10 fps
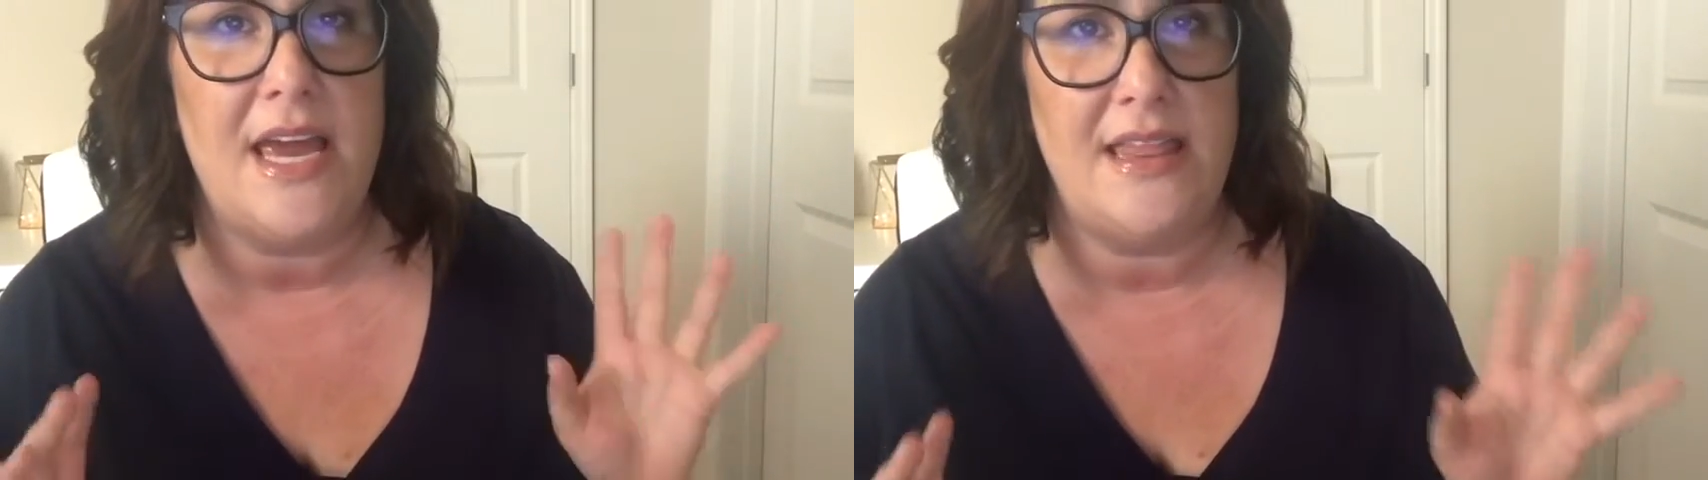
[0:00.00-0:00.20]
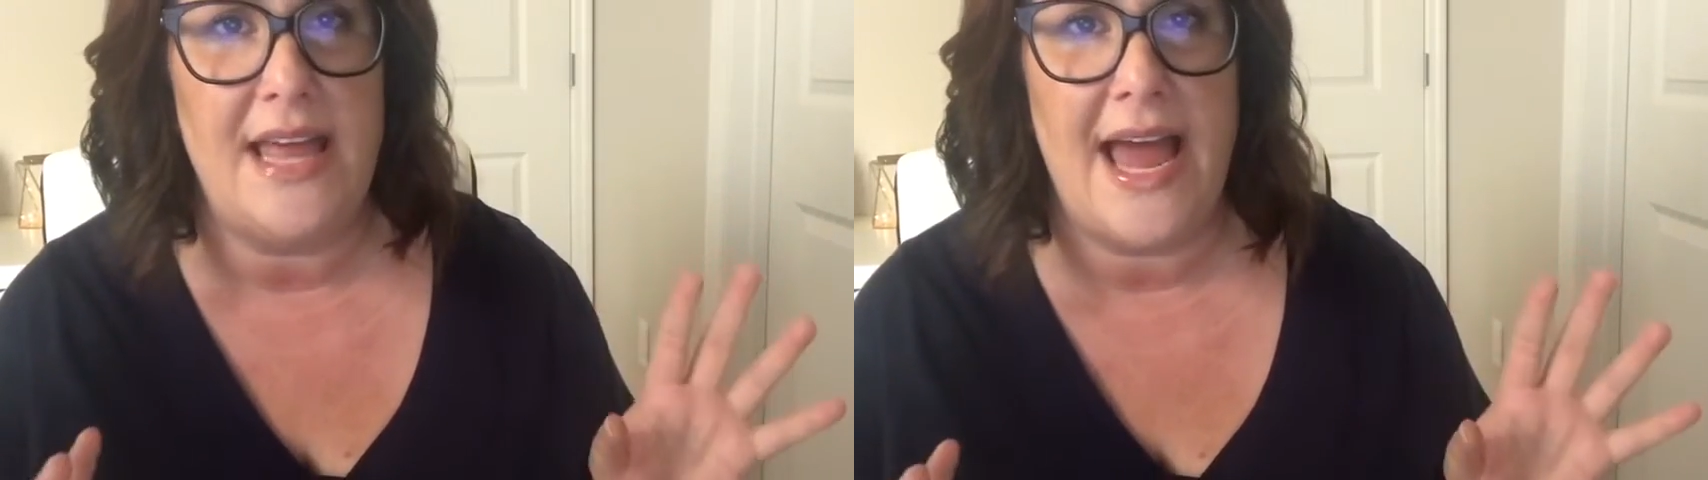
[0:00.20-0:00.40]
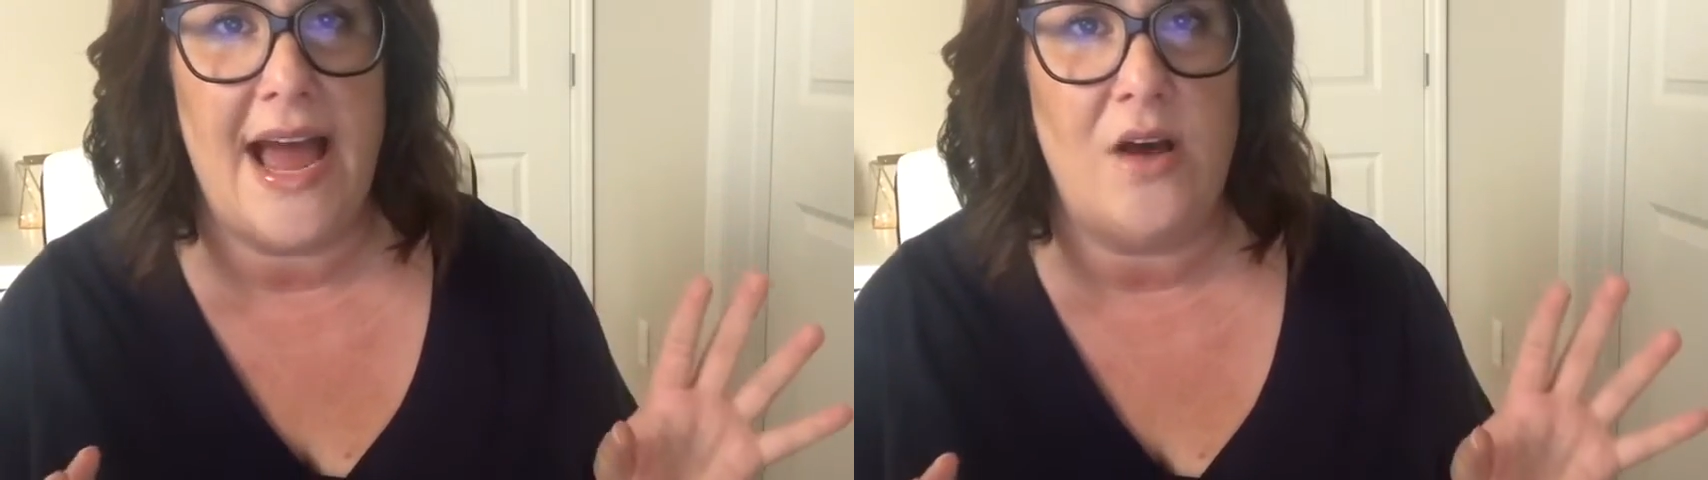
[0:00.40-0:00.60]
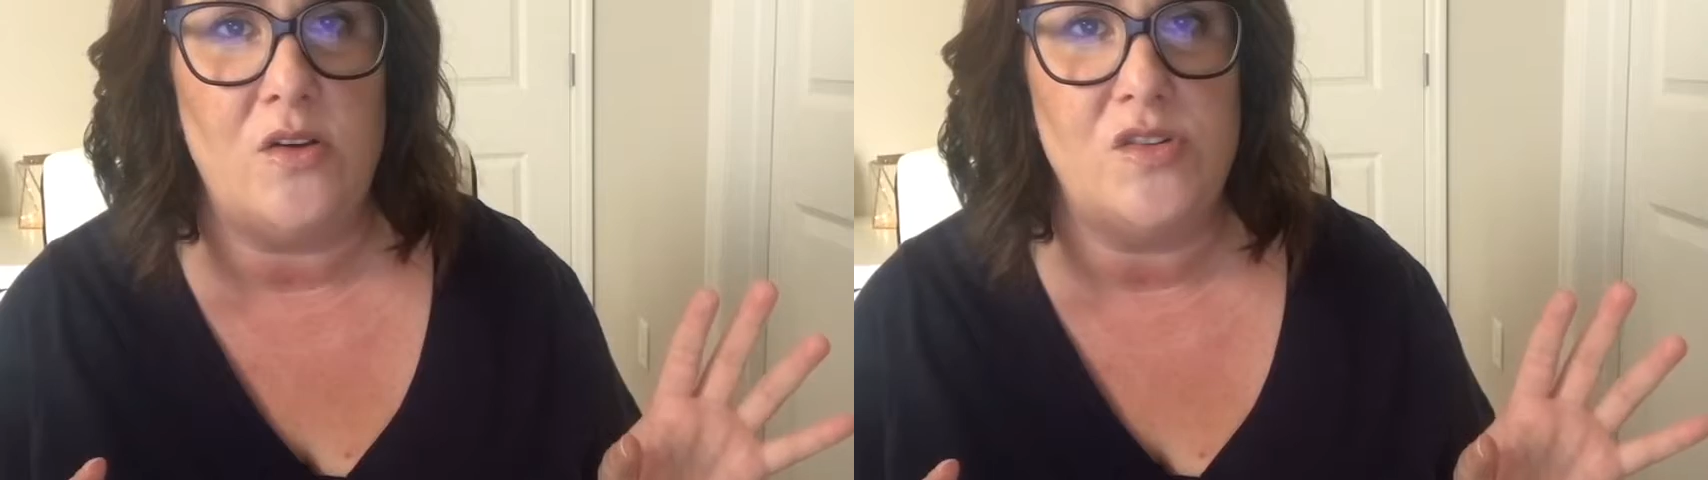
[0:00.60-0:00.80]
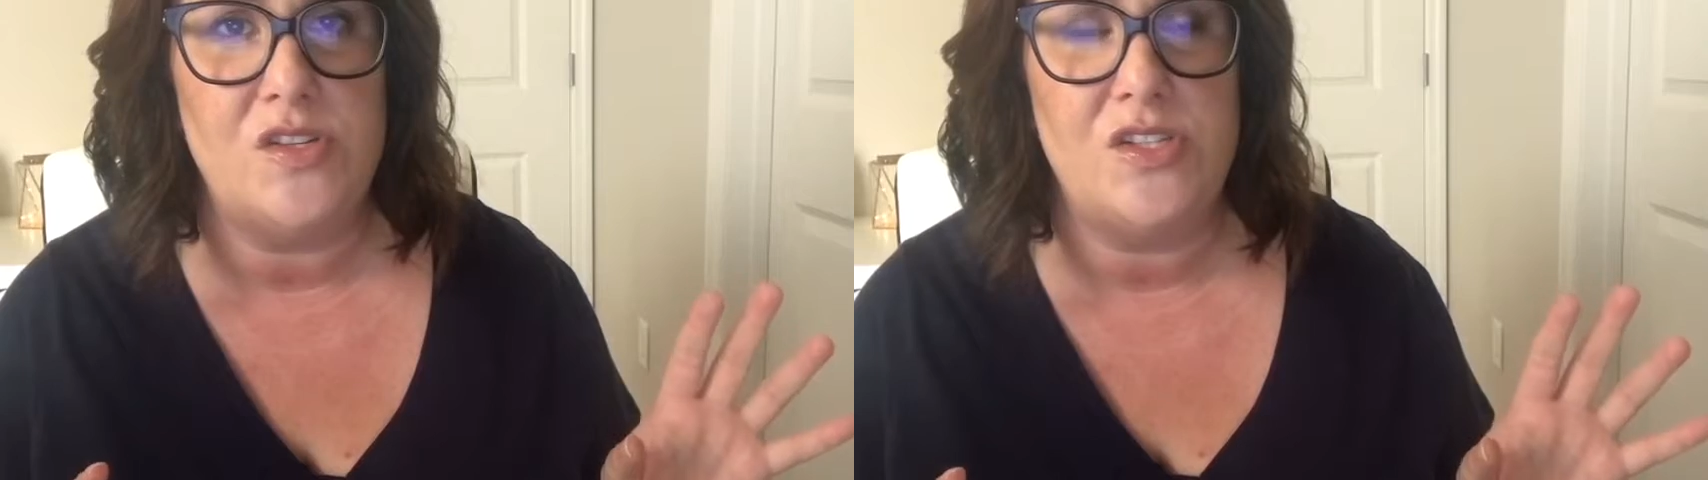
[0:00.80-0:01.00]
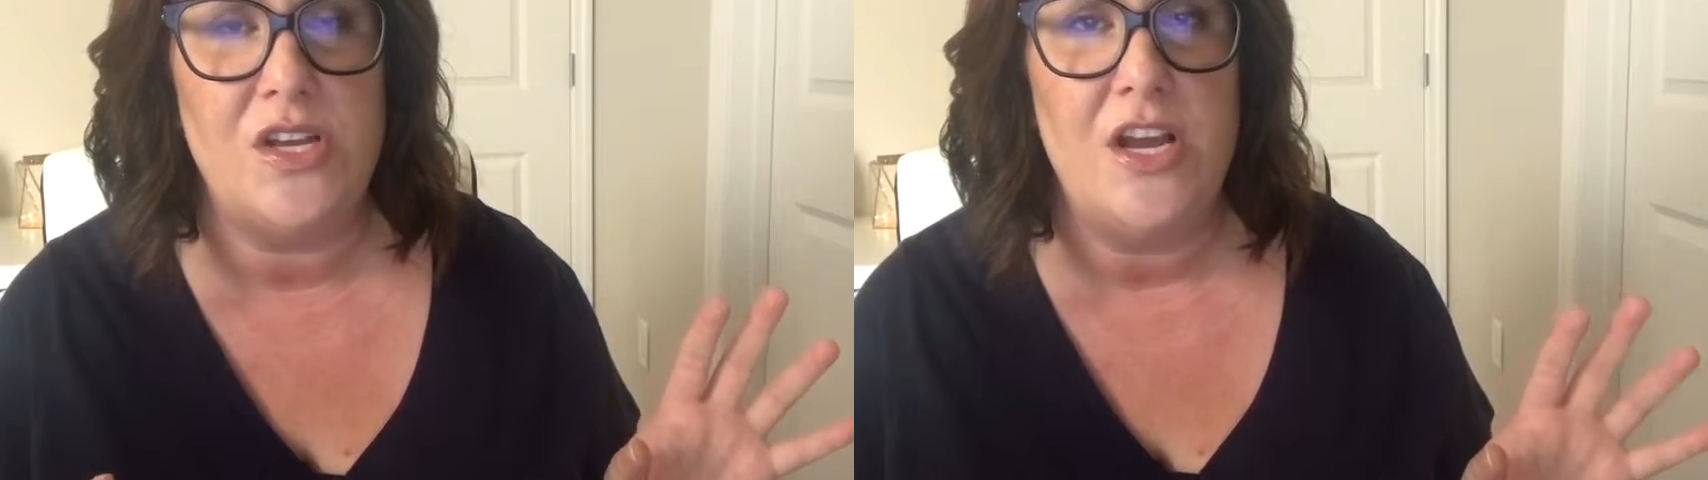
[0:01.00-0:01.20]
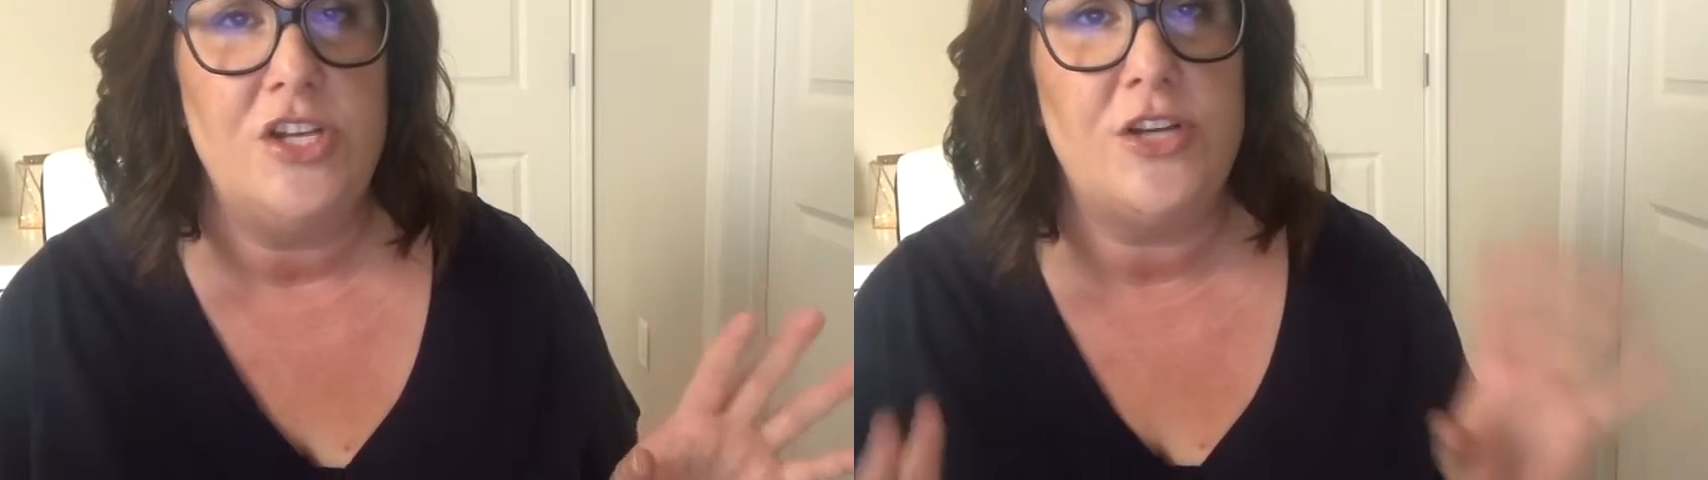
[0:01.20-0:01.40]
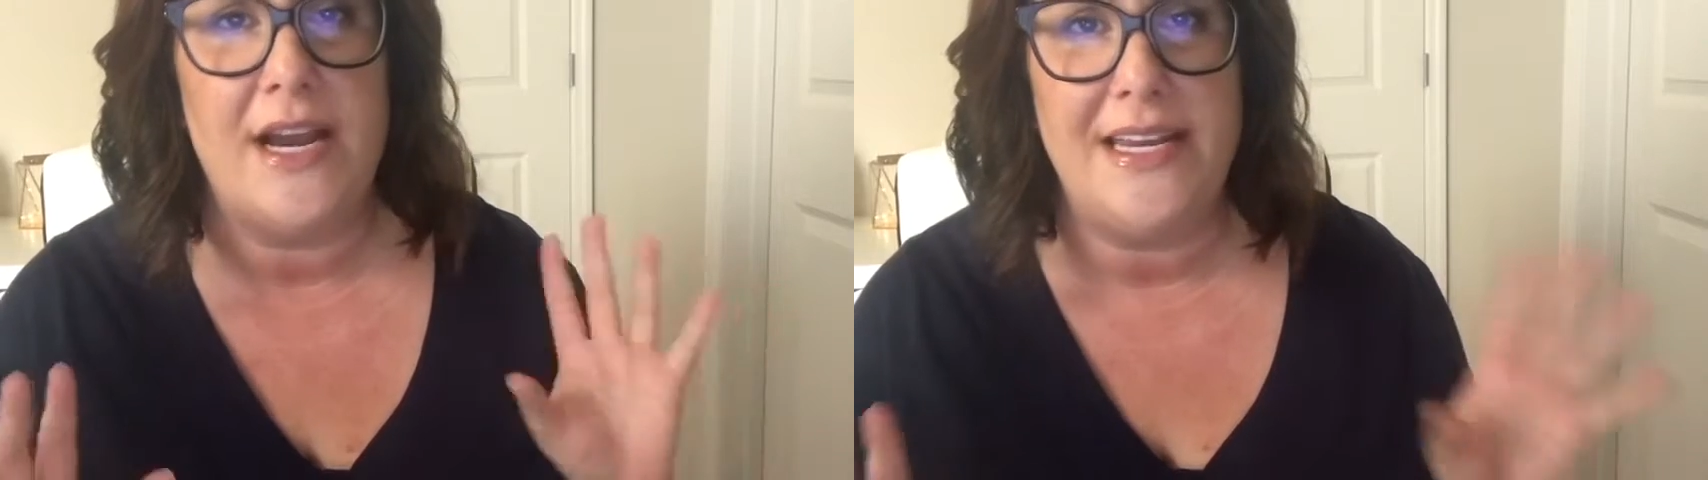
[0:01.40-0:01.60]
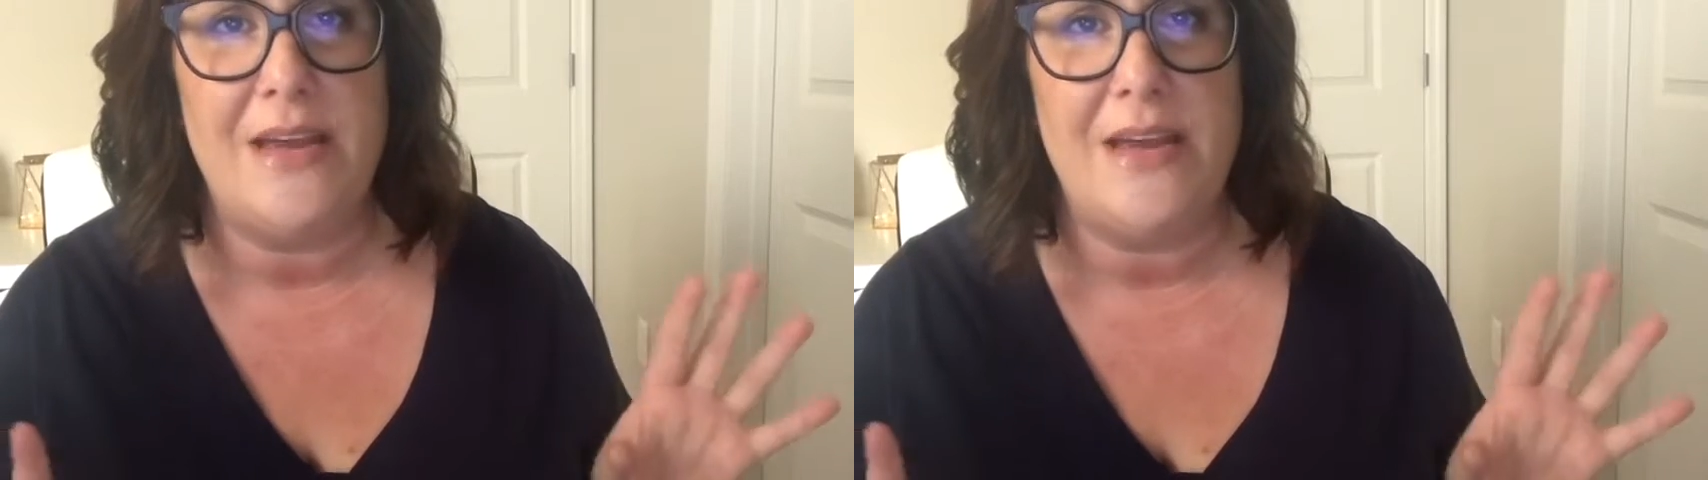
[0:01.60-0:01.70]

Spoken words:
in the house trying